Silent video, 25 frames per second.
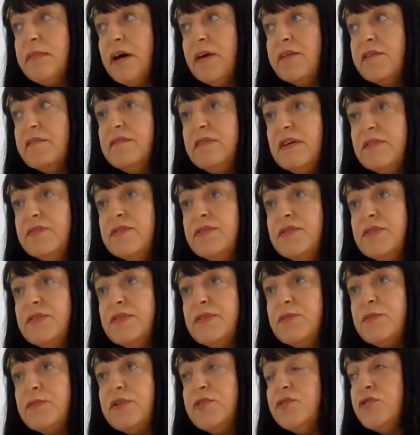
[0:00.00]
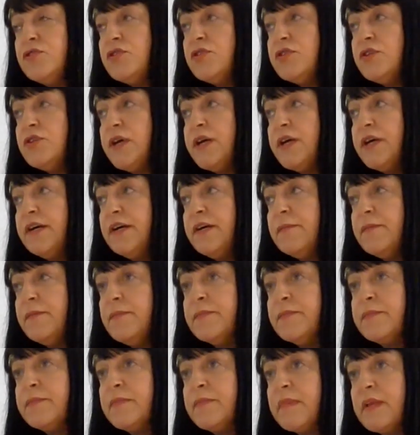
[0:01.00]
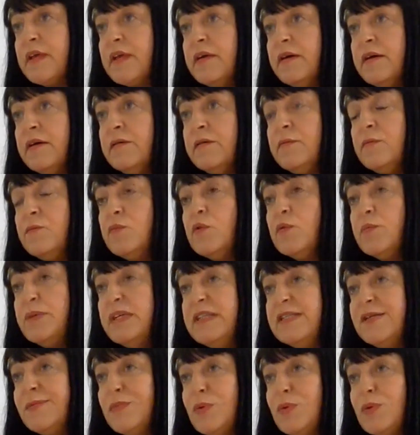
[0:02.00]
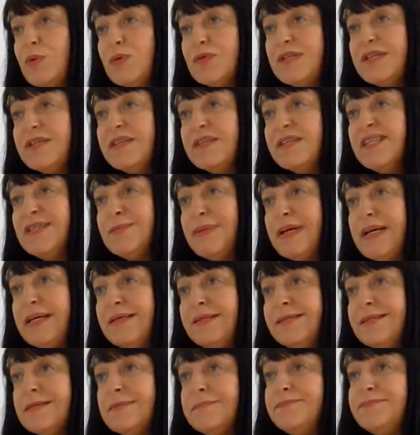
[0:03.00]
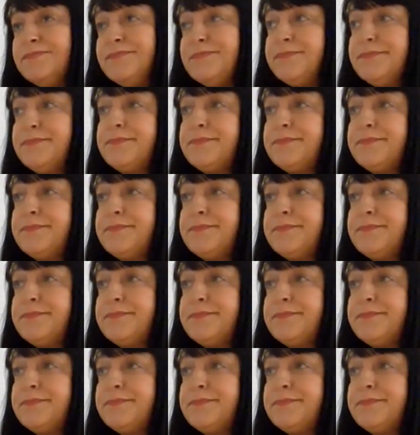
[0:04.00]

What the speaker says: other funders which will be supporting this space.